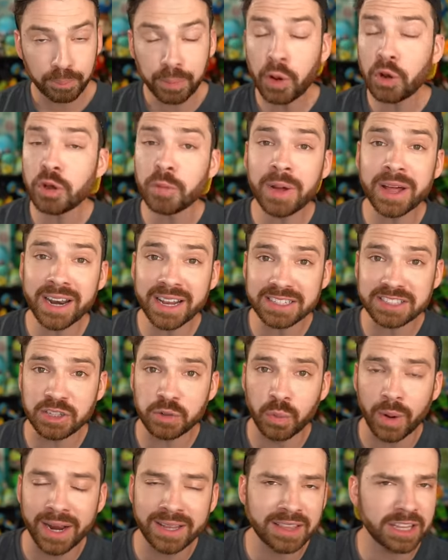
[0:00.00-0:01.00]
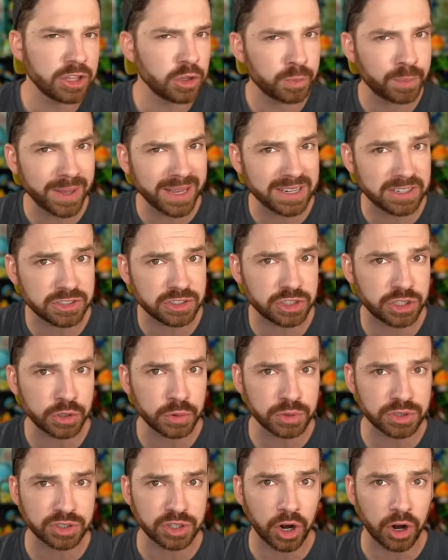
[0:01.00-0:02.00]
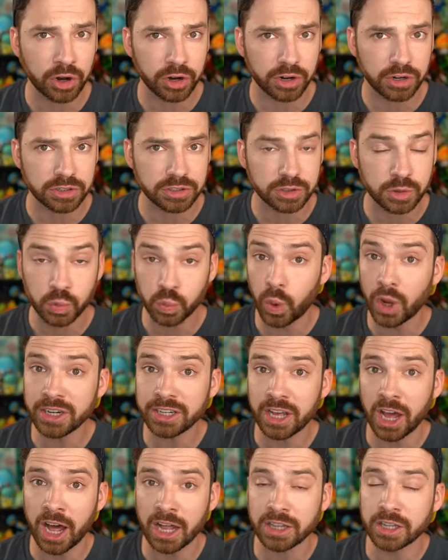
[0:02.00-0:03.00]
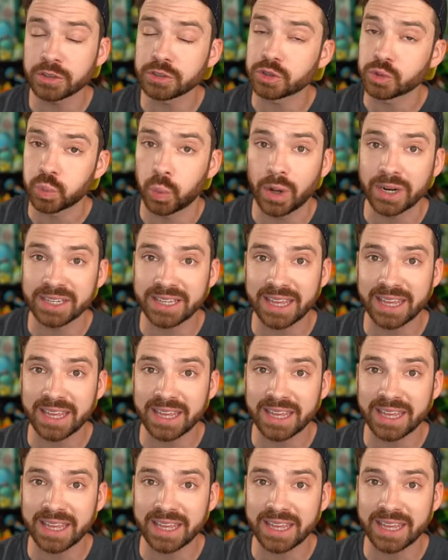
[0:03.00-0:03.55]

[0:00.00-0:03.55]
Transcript: Pokemon X and Y let you pick two starters, one Kalos, one